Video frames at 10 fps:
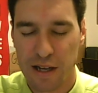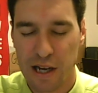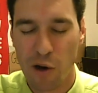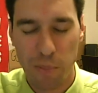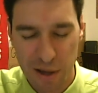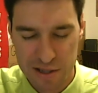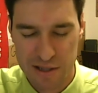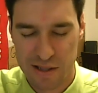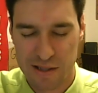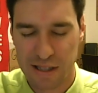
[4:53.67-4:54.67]
Help
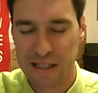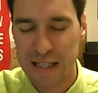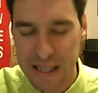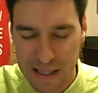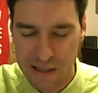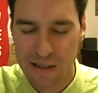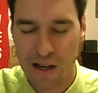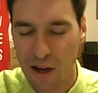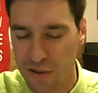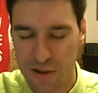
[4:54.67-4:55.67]
us to lead
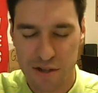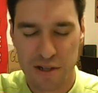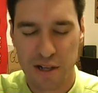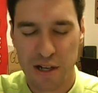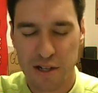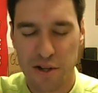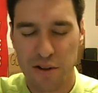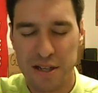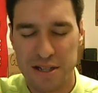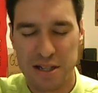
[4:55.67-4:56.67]
others to
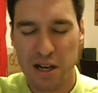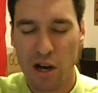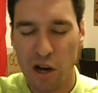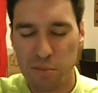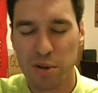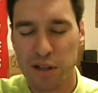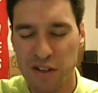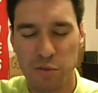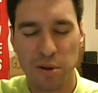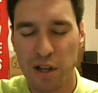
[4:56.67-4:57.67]
this
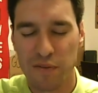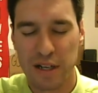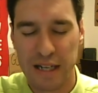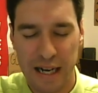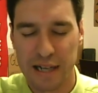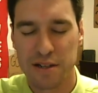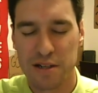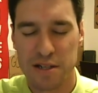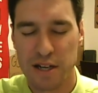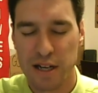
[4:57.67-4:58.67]
unbelievable loving
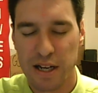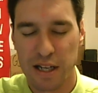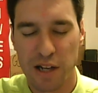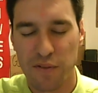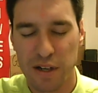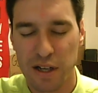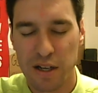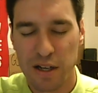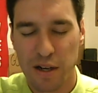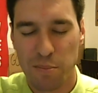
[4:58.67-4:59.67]
kindness and loving
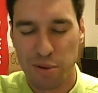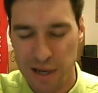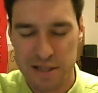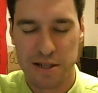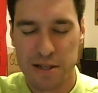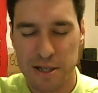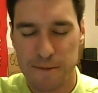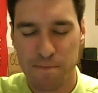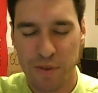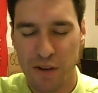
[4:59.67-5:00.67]

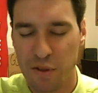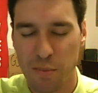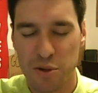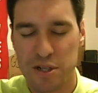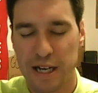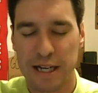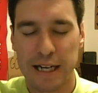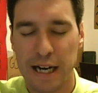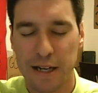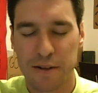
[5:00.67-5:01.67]
presence of the Most High
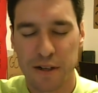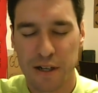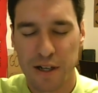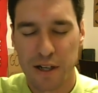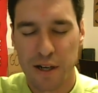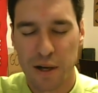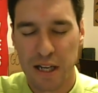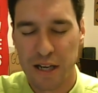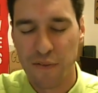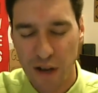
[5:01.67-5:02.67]
God.
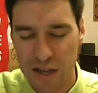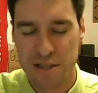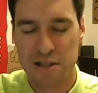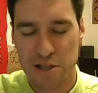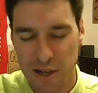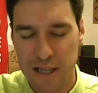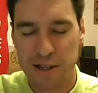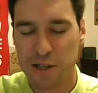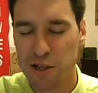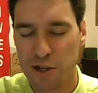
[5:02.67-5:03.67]
Give us strength and